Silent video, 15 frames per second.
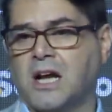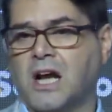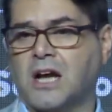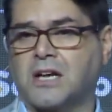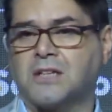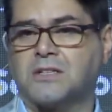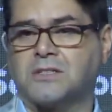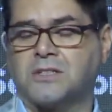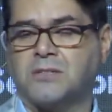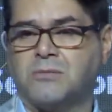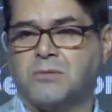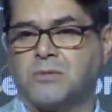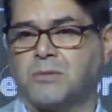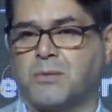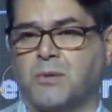a
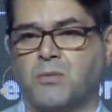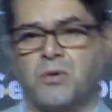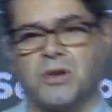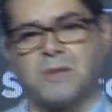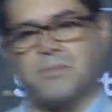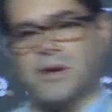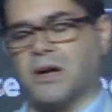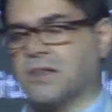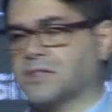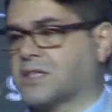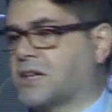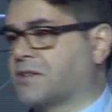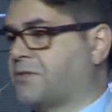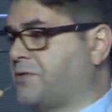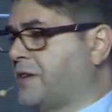consumer would be walking past
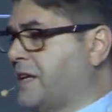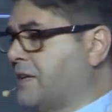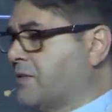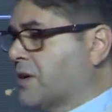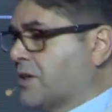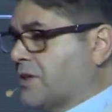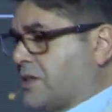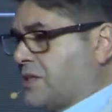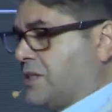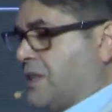kind of feeling, well,